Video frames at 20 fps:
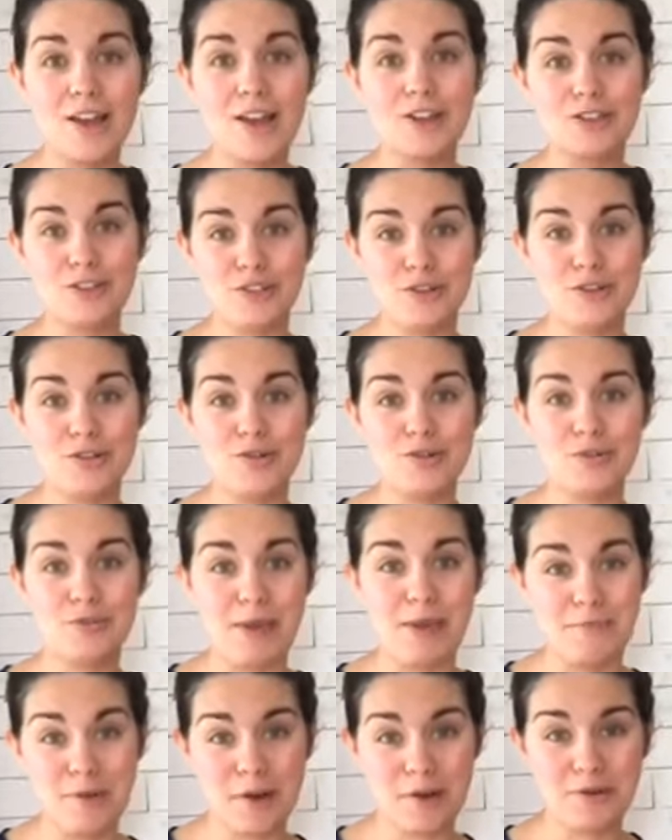to
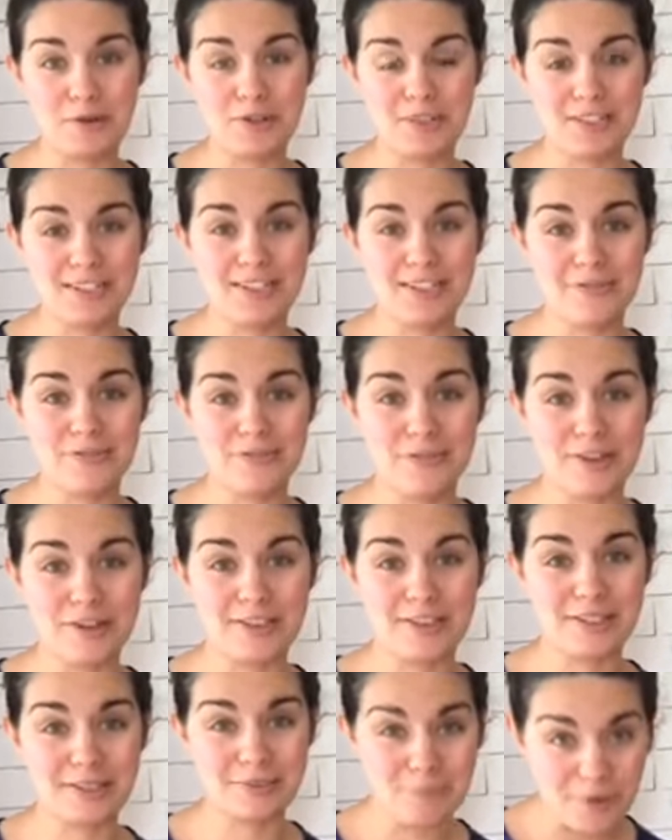my post for
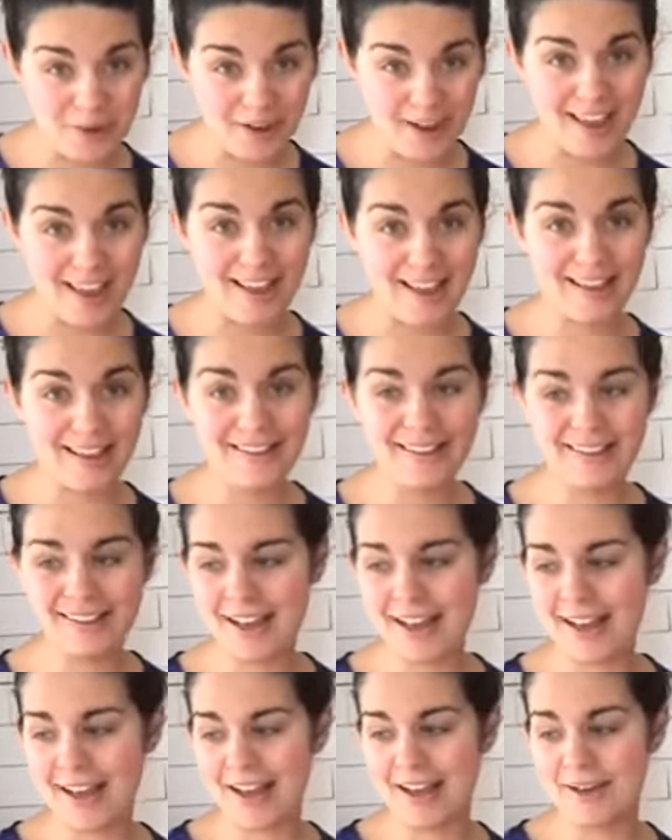this morning
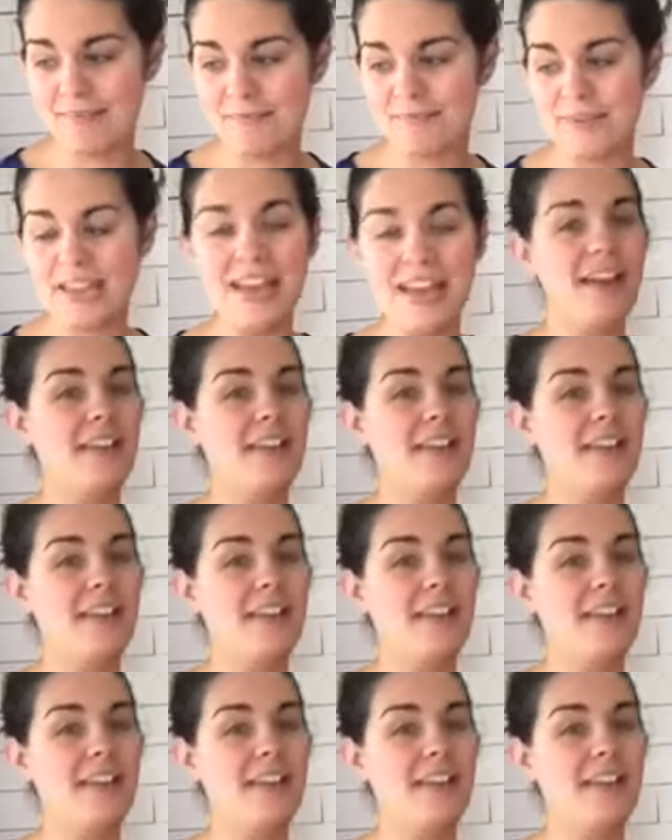that